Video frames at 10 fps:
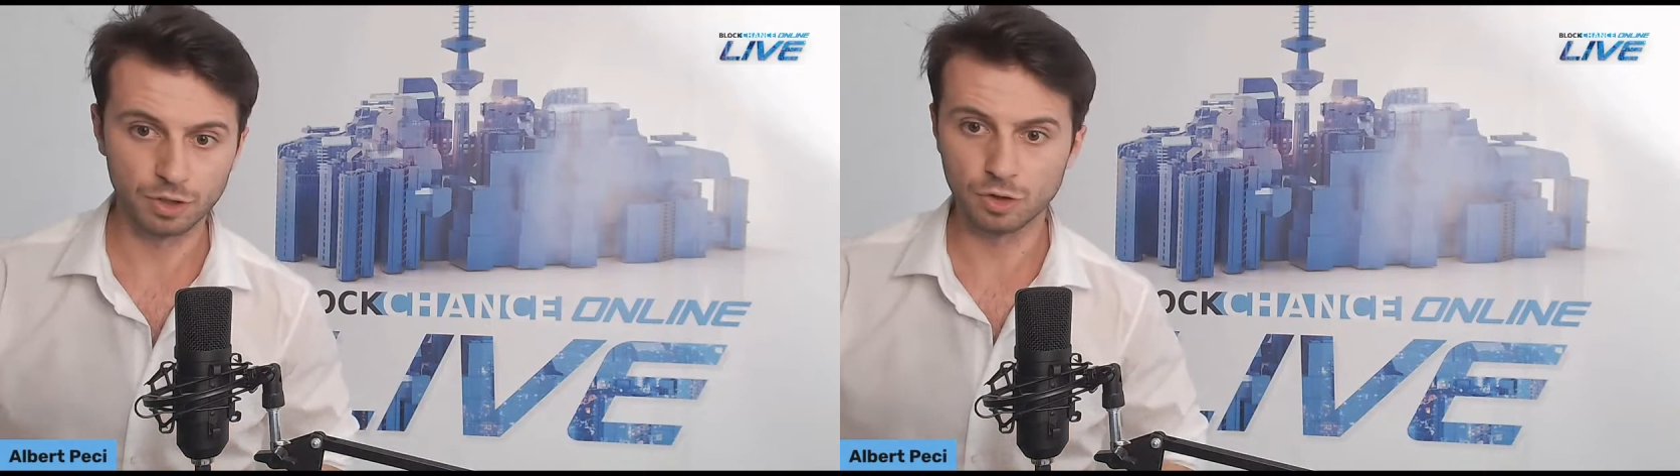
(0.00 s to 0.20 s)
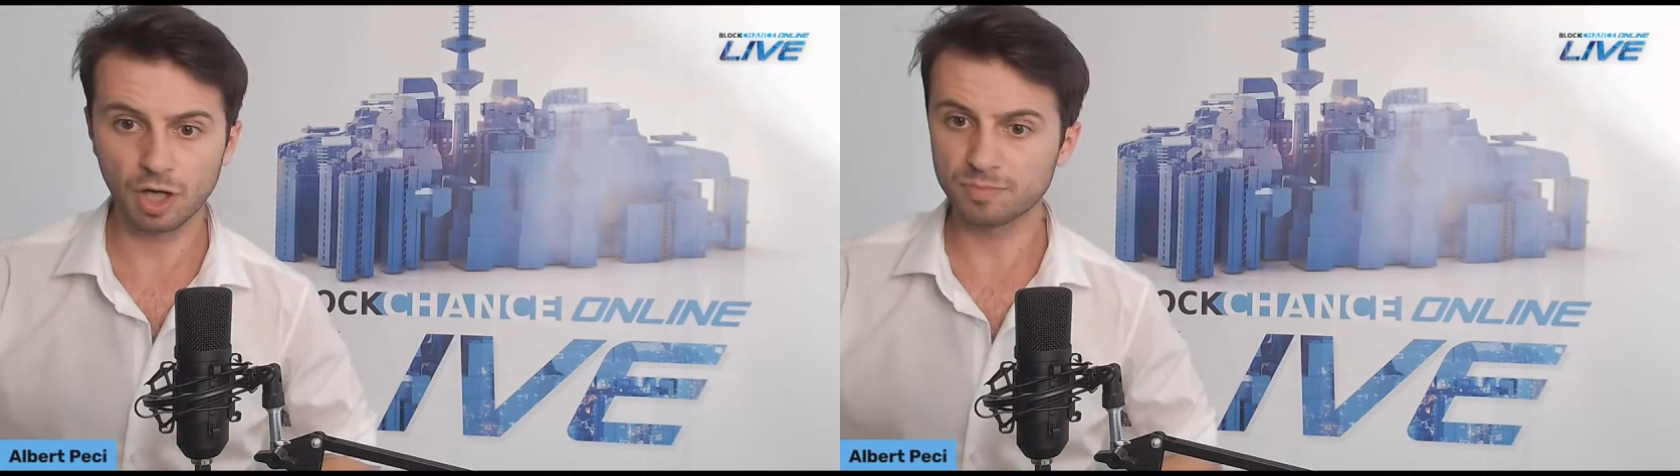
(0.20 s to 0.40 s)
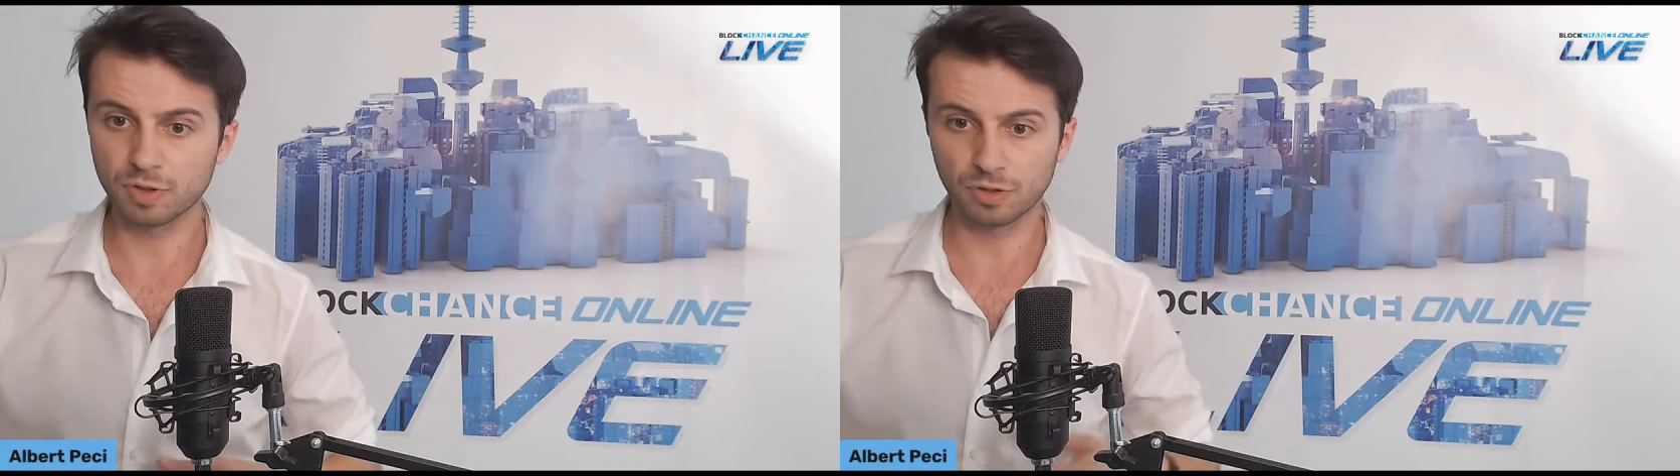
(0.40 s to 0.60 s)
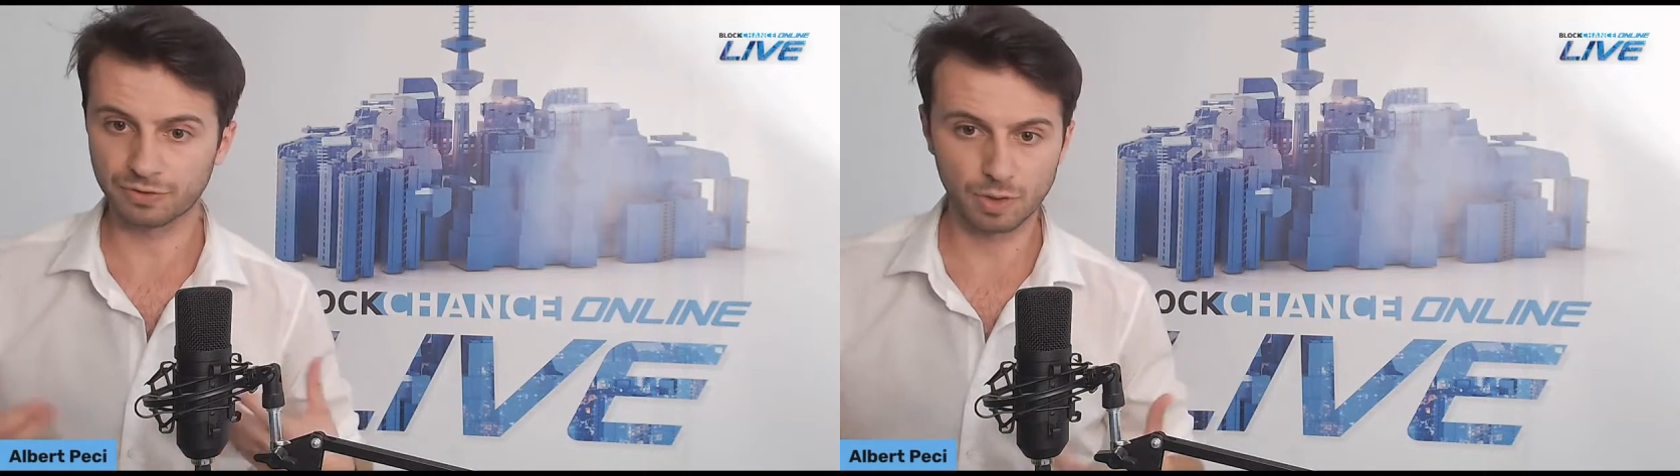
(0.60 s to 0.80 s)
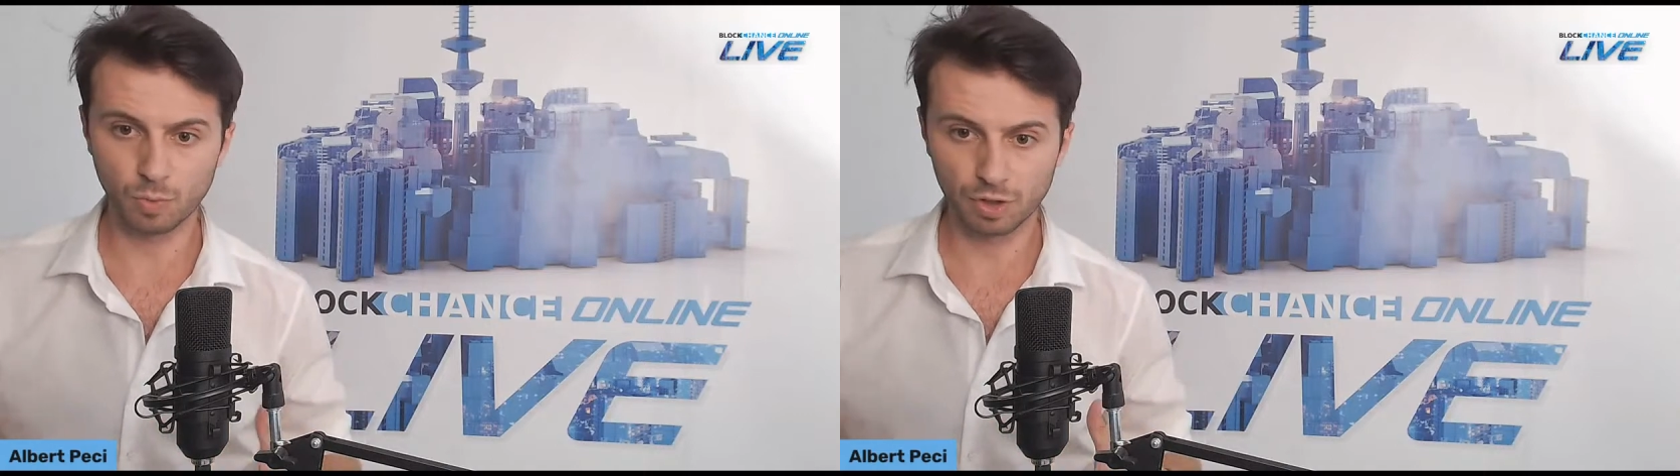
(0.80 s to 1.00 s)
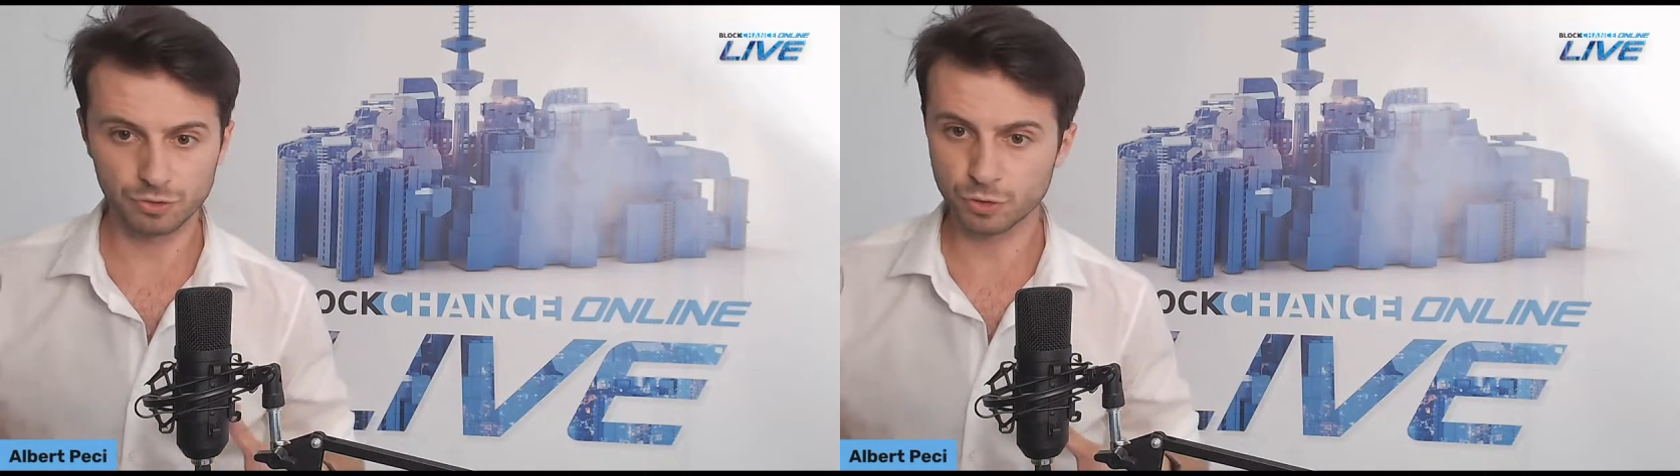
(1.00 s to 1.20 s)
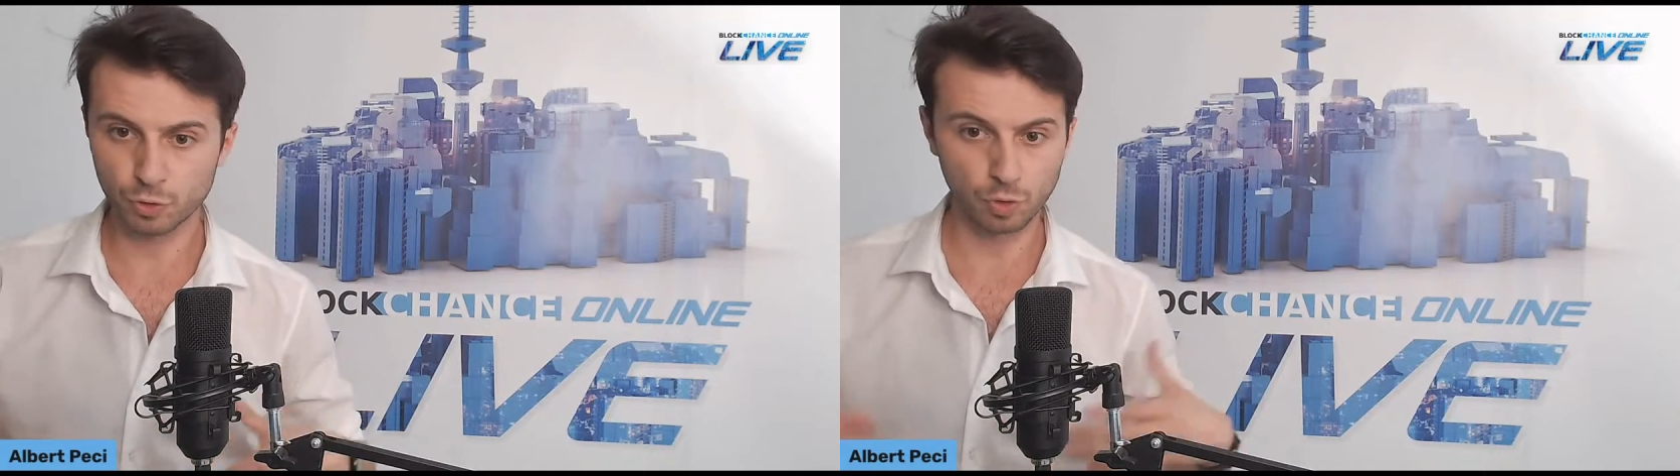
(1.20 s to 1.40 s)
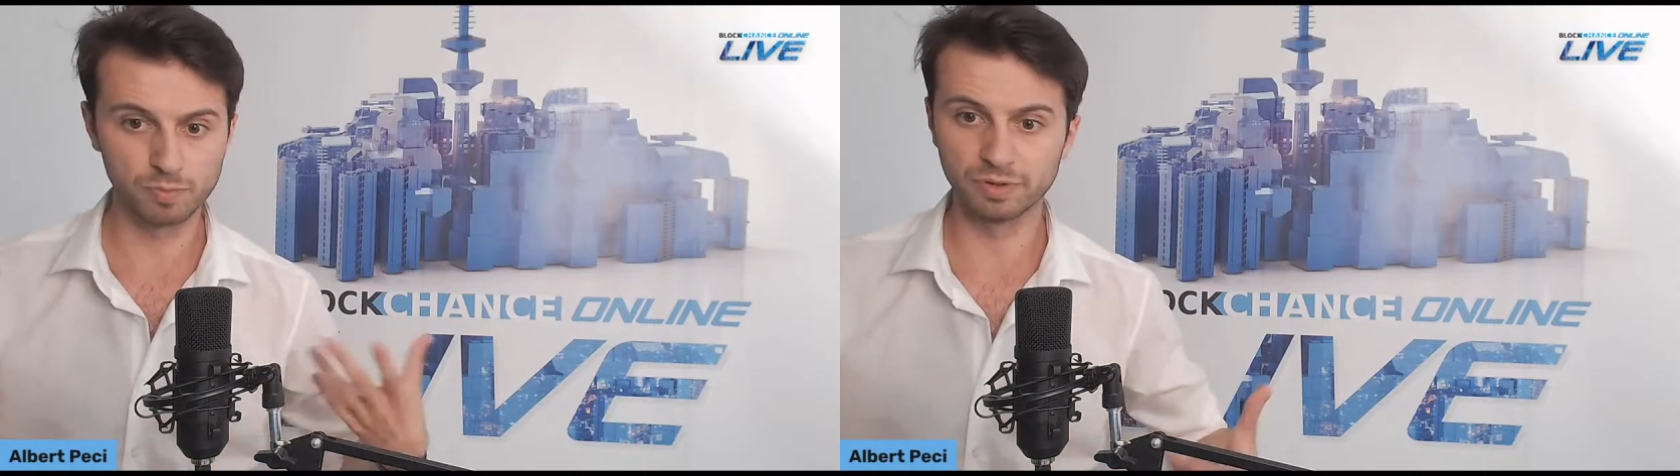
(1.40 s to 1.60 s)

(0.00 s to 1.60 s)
not because they want to or